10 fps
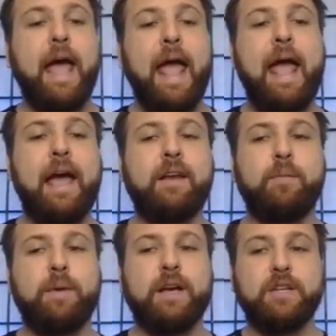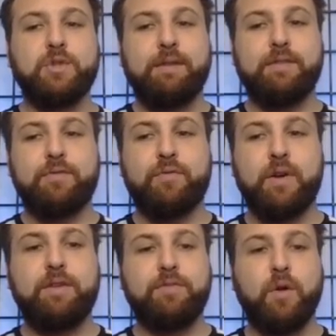And because you have the
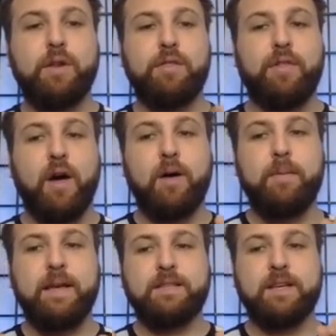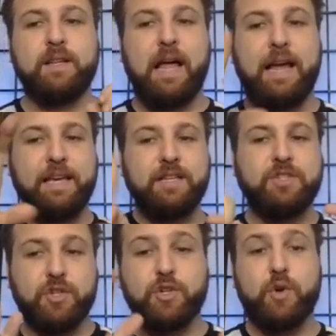free floating thumb, it's a lot
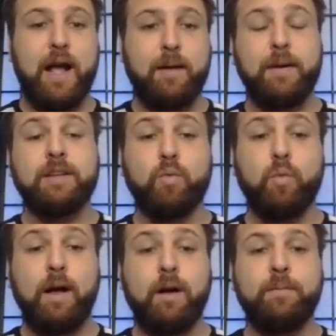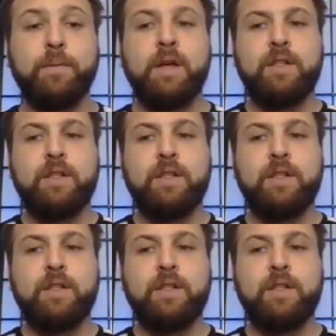easier to grab as well.